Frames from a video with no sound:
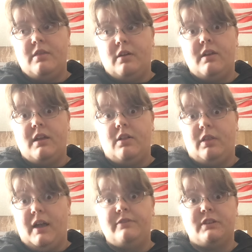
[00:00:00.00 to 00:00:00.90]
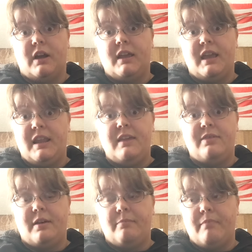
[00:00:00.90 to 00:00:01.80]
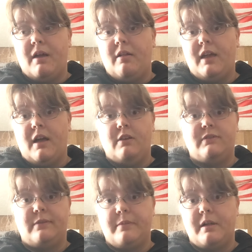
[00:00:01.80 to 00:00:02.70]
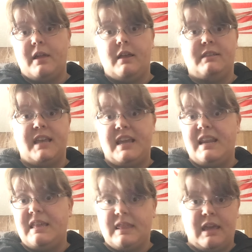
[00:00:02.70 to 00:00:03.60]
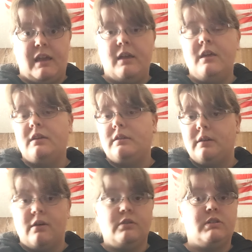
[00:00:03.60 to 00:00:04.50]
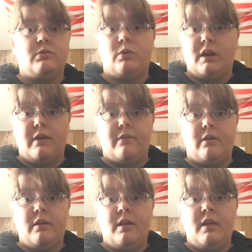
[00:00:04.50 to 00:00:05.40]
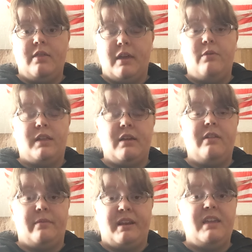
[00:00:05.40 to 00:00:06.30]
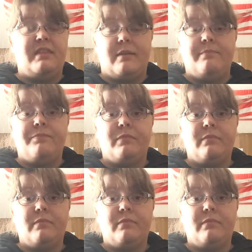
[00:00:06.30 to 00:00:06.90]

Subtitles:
They'll kill livestock and eat them. Male cows, female cows, anything. Goats, whatever. They will kill them and eat them.